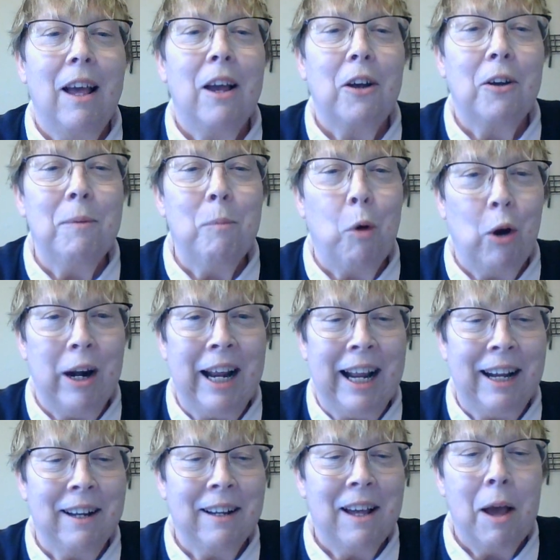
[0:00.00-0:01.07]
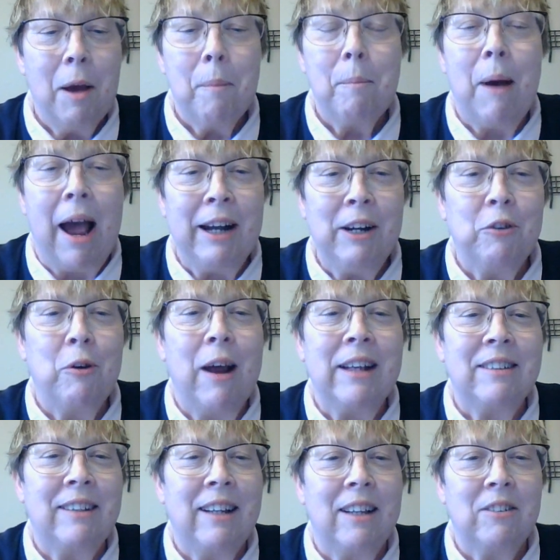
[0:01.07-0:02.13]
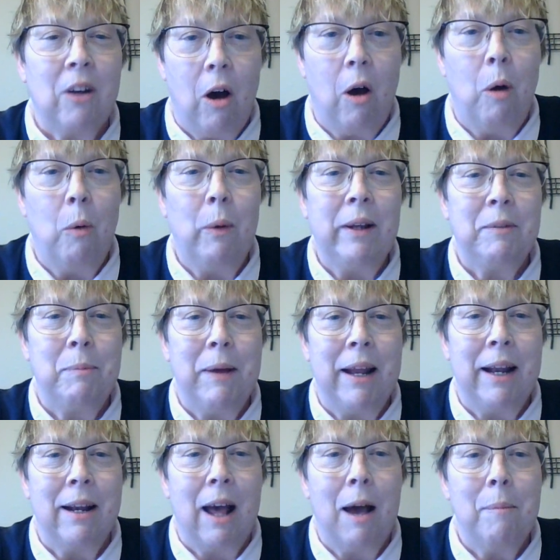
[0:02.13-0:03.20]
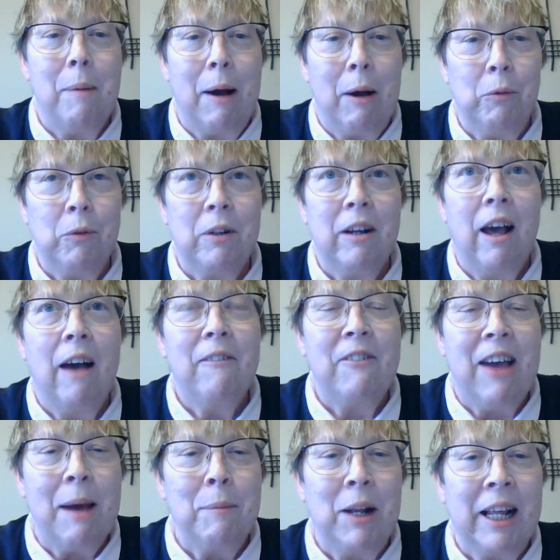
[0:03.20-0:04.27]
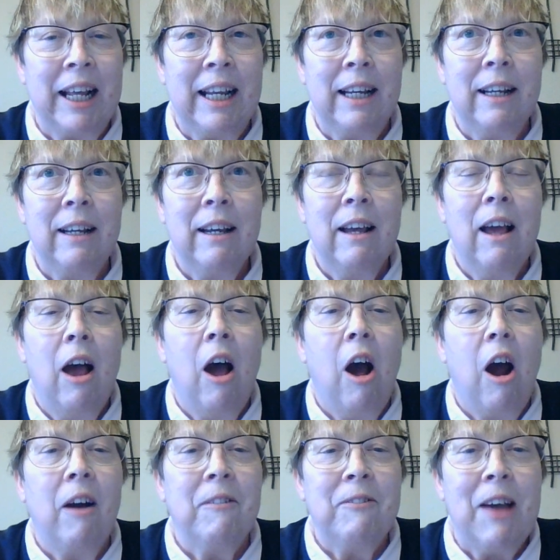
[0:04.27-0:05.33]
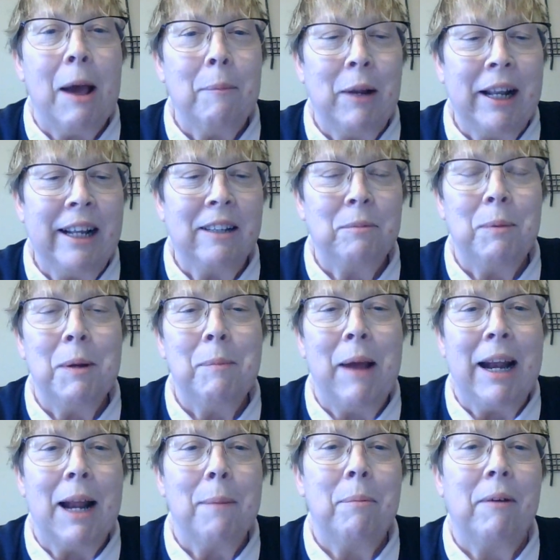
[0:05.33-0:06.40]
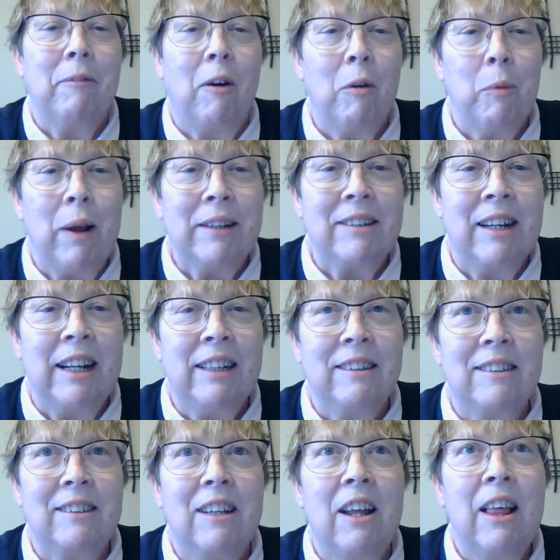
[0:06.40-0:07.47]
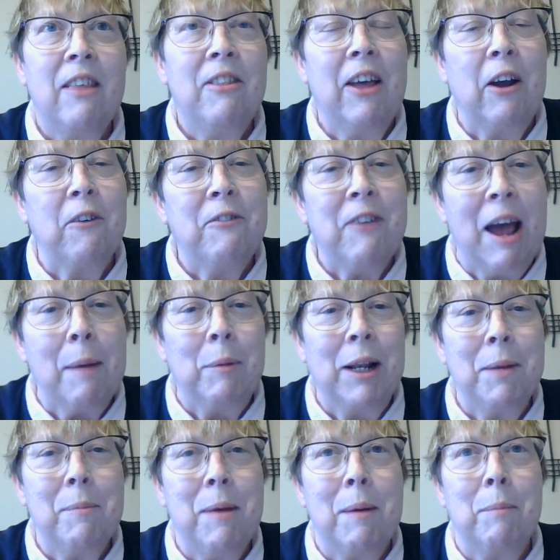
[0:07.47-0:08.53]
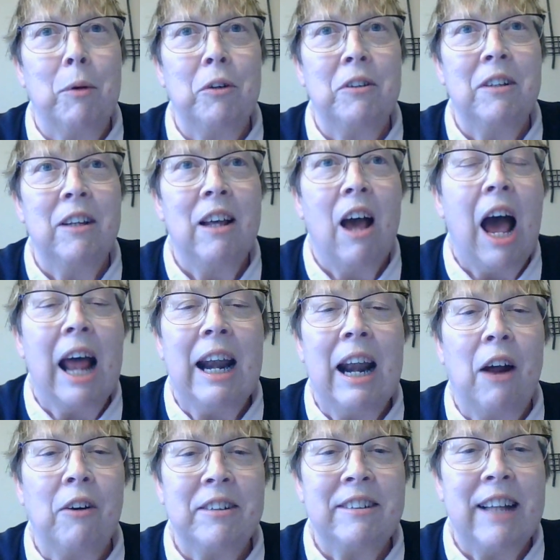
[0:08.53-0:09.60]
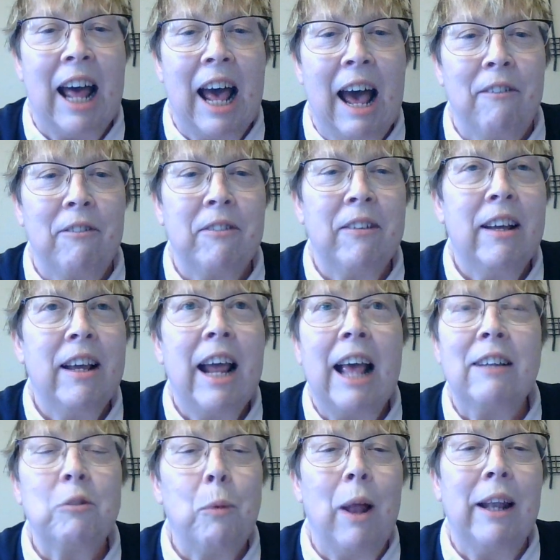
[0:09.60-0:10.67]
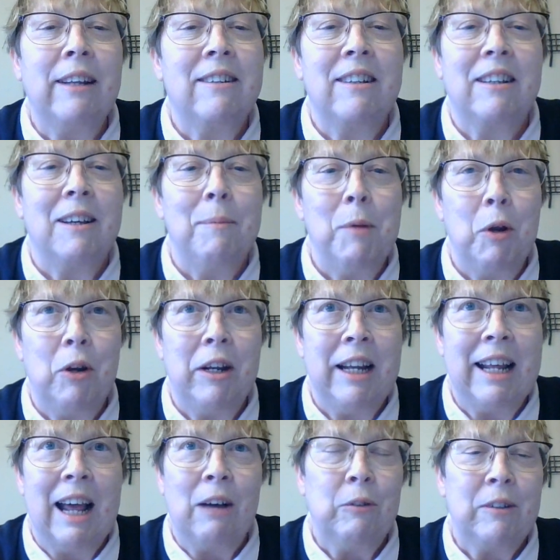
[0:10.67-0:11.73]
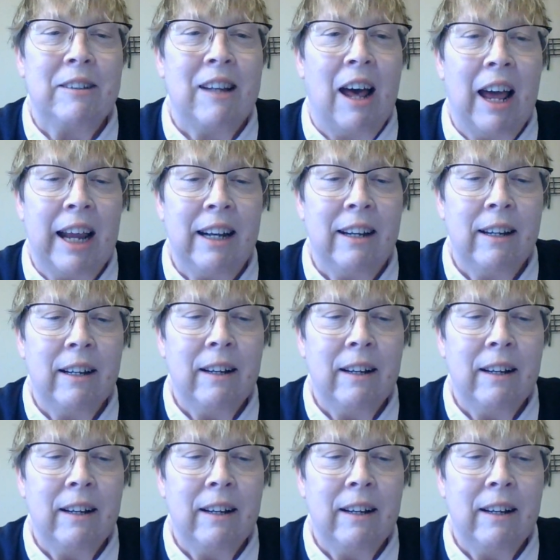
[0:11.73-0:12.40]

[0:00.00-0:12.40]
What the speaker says: Good morning. Pinecrest has always been about family. Our family has been made up of our residents, their family members, and our staff, as well as the community outside.